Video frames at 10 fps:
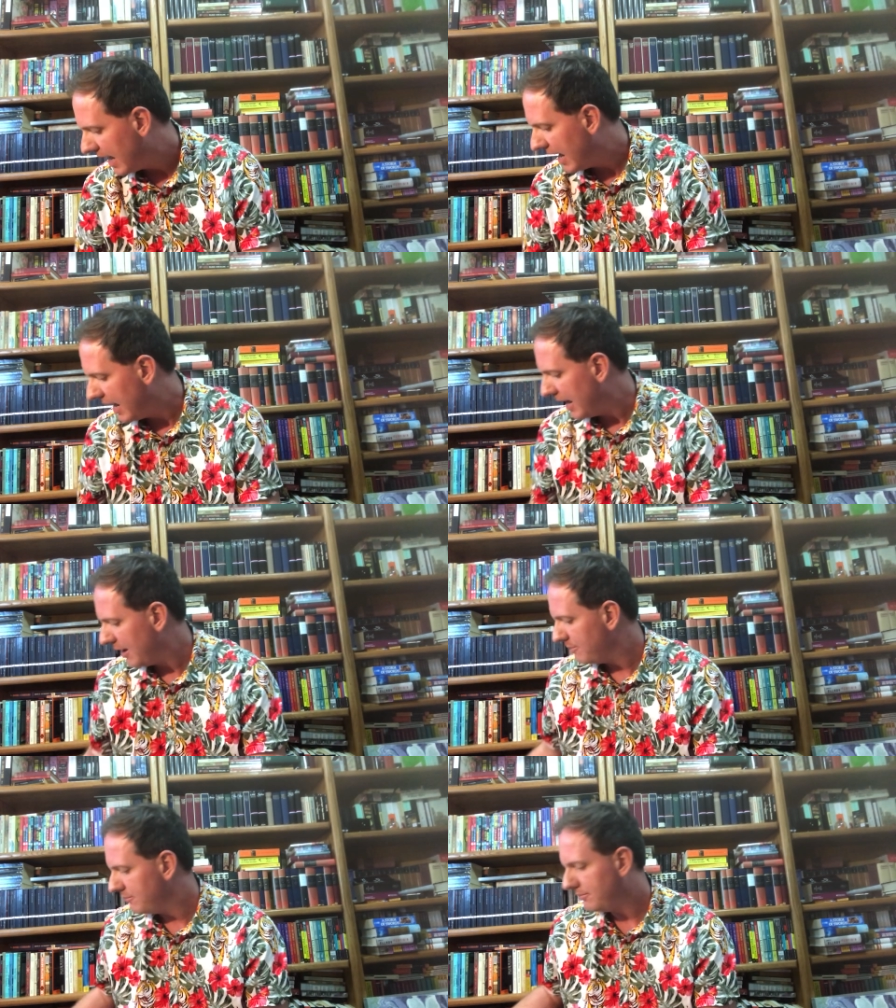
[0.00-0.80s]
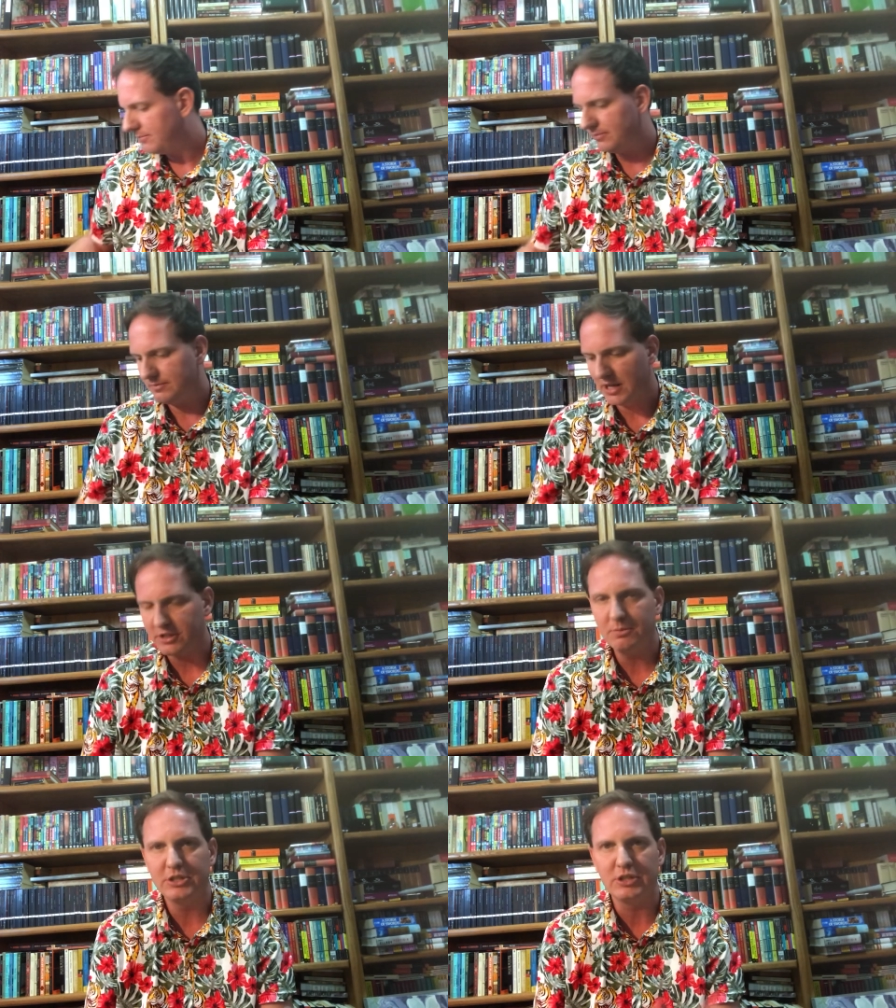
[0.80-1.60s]
Um, not
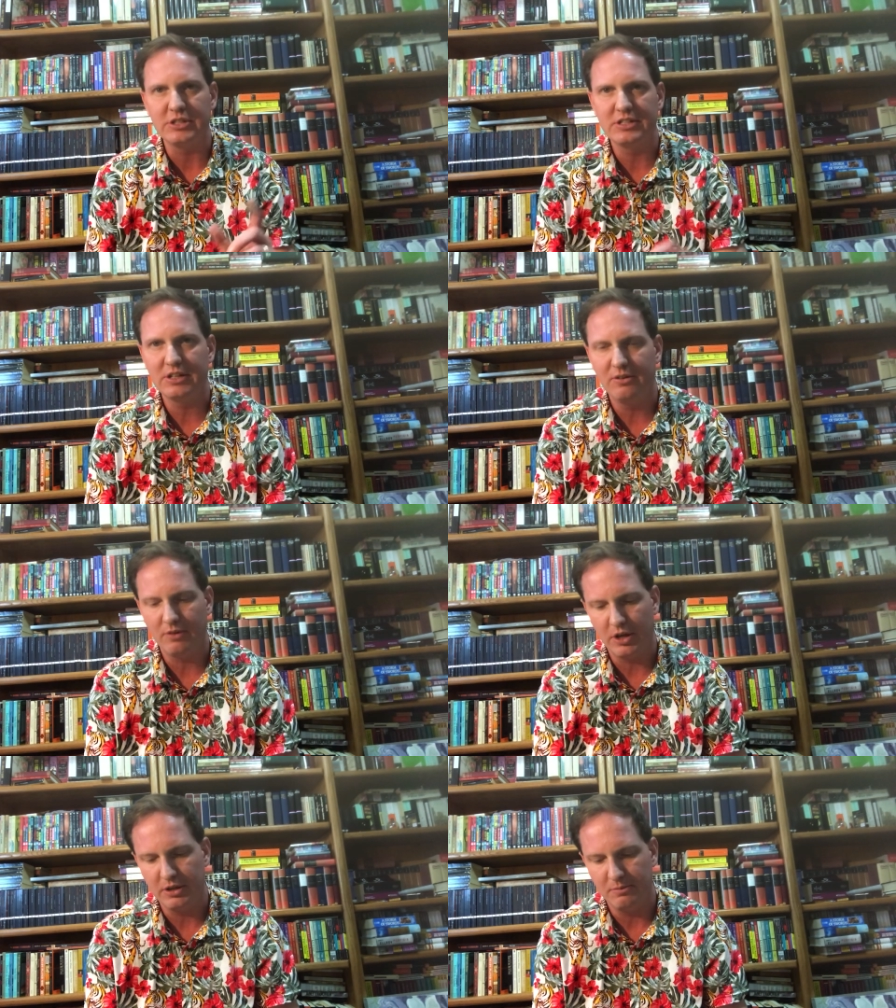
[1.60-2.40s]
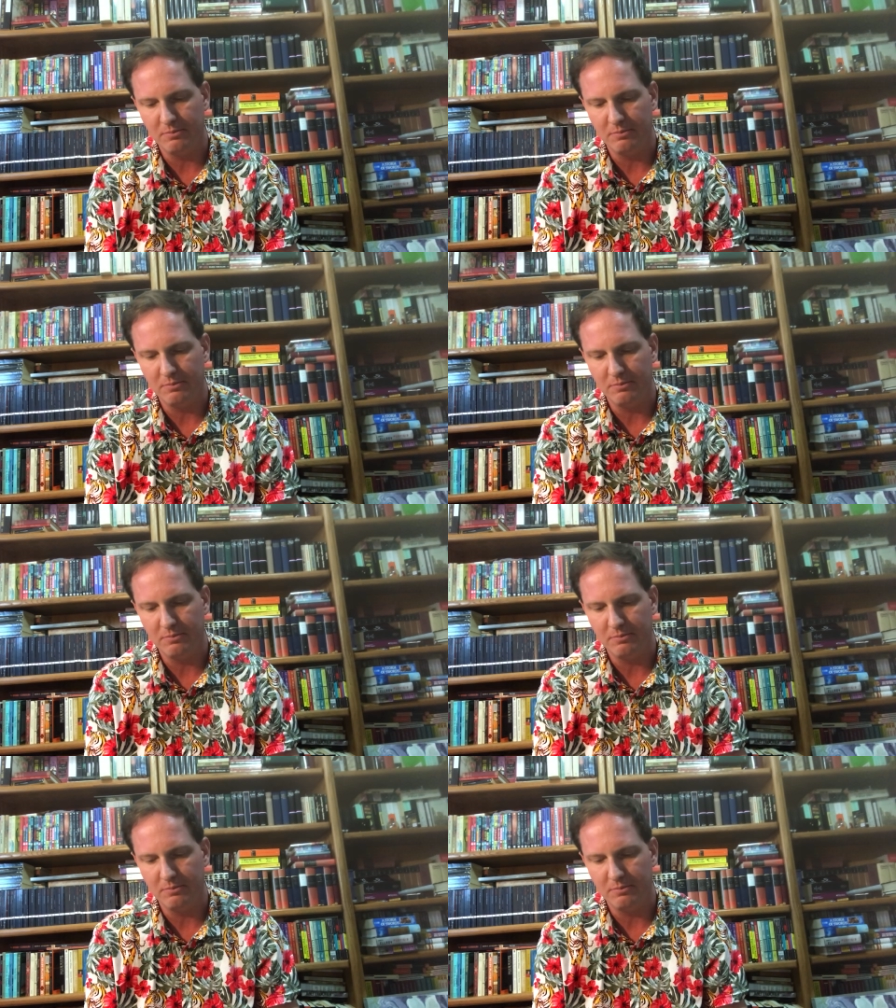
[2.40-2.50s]
so much a single volume,